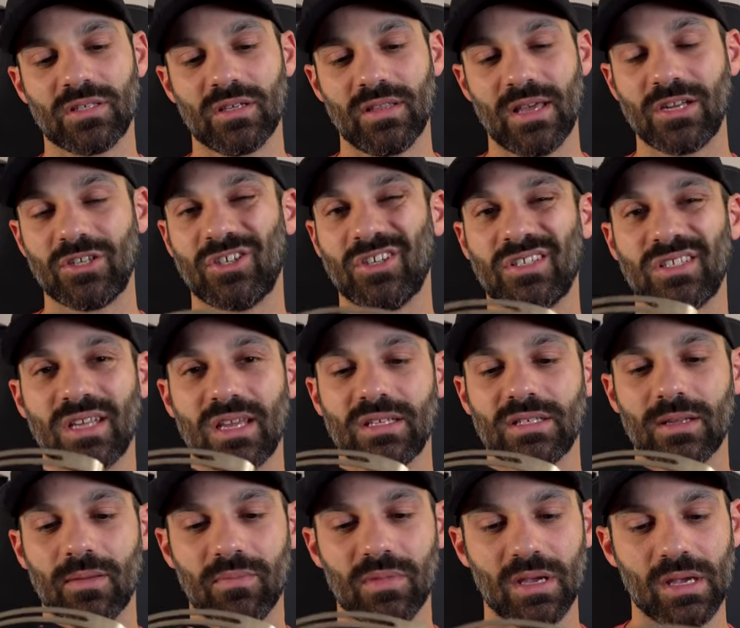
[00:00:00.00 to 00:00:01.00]
So that should say
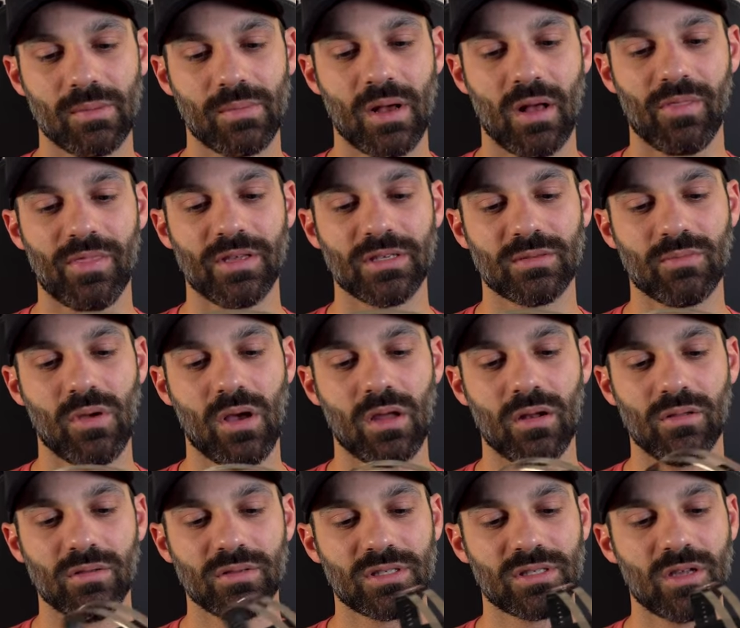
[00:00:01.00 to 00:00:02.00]
something about this
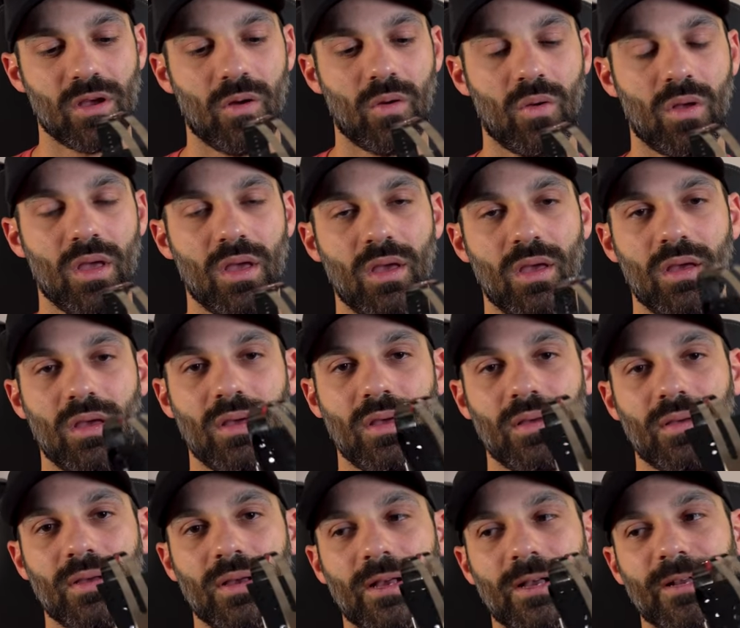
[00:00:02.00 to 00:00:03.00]
model. So
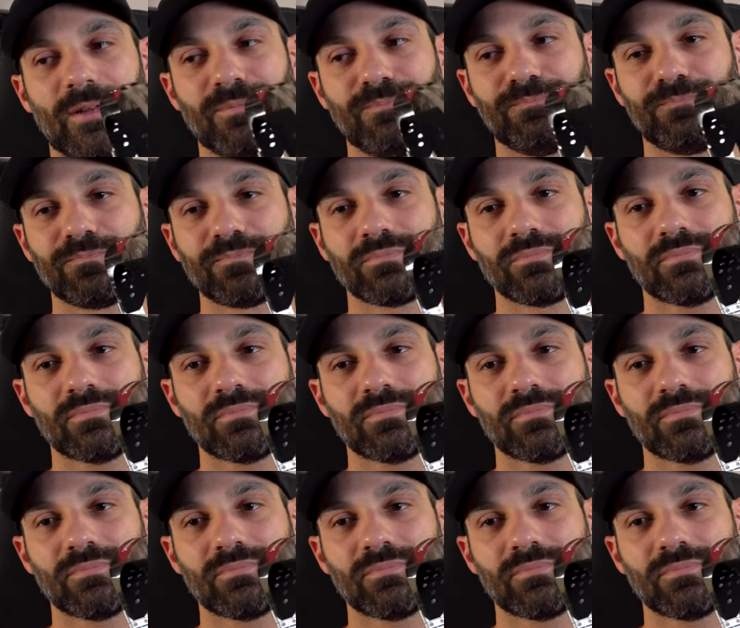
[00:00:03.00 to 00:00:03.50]
um,